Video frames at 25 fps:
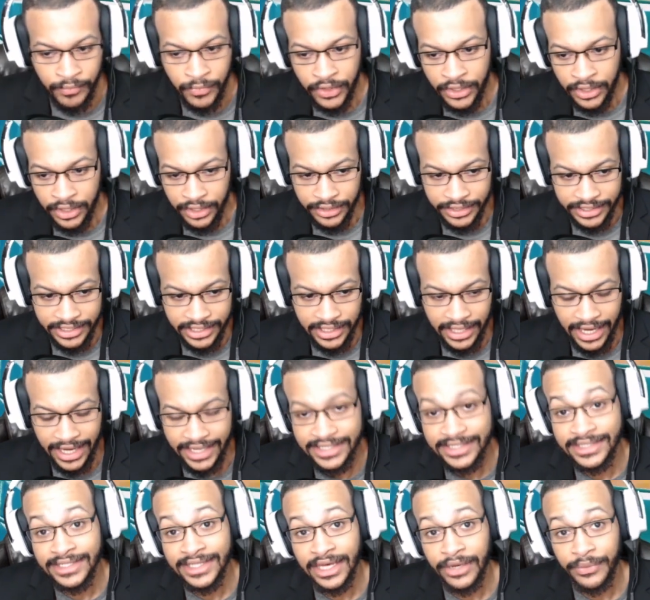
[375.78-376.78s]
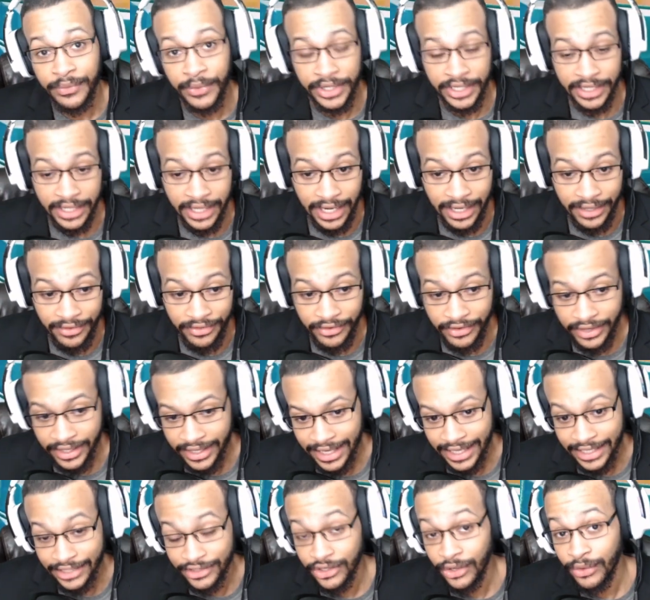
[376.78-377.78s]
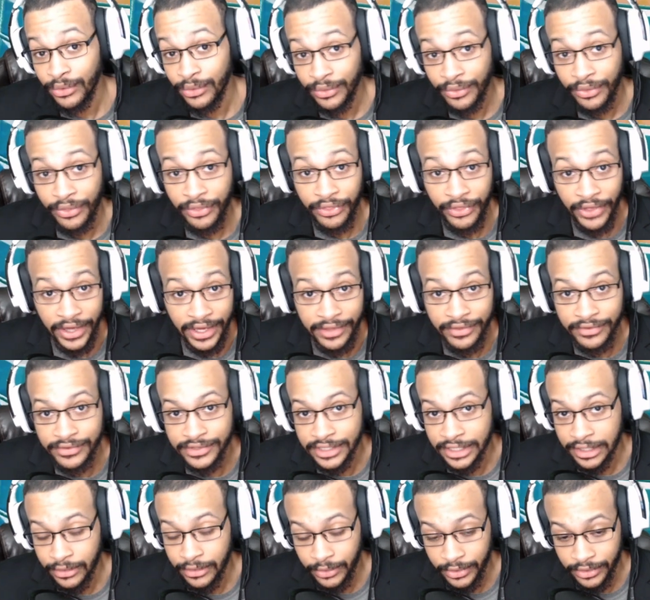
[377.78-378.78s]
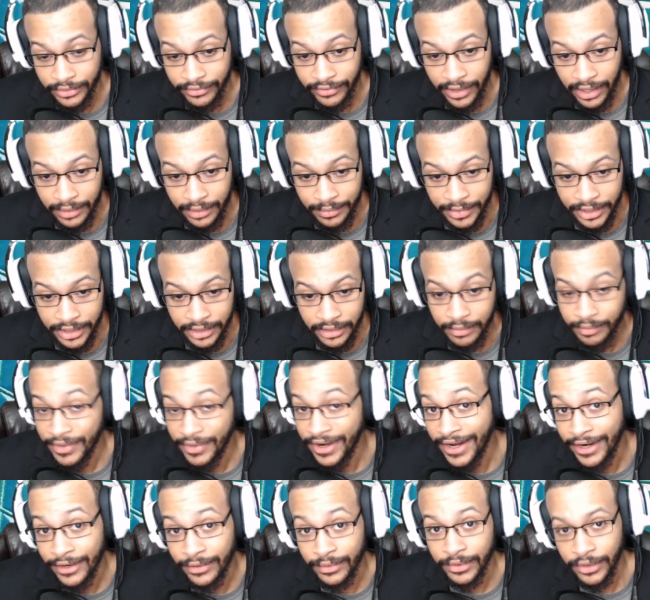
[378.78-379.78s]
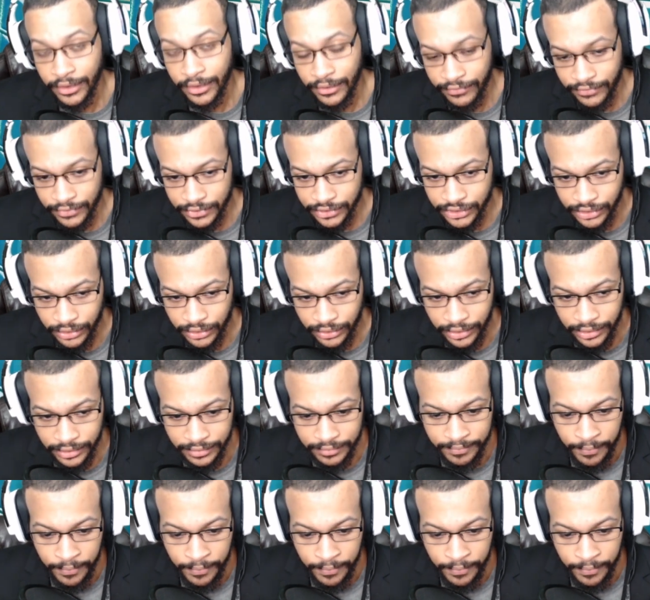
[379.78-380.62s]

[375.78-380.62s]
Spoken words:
you see I see that one guy there, and I don't think there's anyone around me, but I don't know for sure.